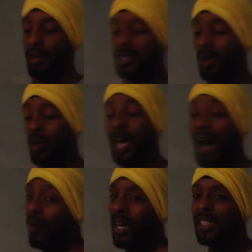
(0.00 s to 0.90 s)
So
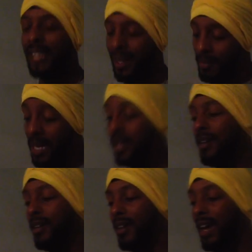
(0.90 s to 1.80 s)
Yahweh sent
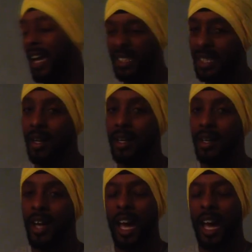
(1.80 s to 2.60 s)
me, his son,